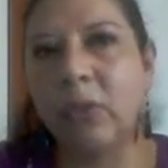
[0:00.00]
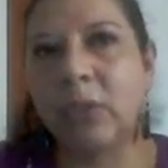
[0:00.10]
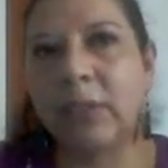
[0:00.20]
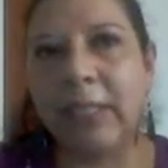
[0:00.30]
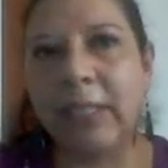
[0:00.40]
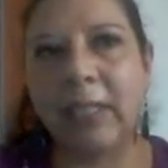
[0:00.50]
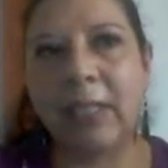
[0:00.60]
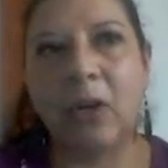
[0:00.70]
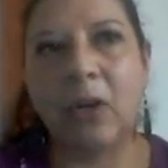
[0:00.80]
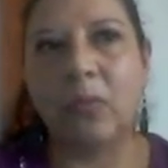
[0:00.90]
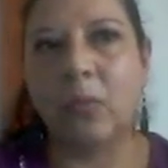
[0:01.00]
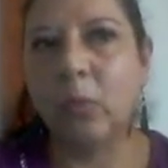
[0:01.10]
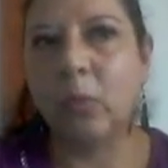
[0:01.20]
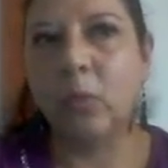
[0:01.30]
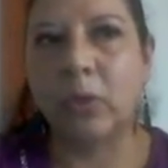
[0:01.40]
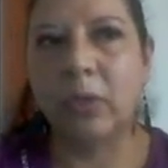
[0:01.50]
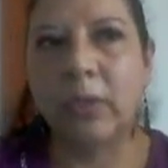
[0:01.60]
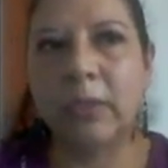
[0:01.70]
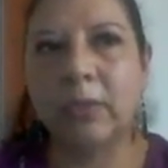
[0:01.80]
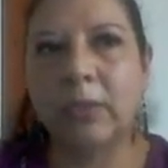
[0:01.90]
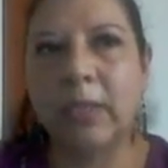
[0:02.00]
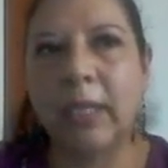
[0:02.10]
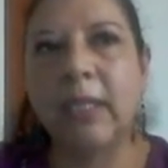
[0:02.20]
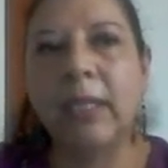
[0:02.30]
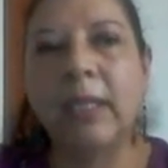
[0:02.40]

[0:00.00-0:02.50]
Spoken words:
you click of one word, okay,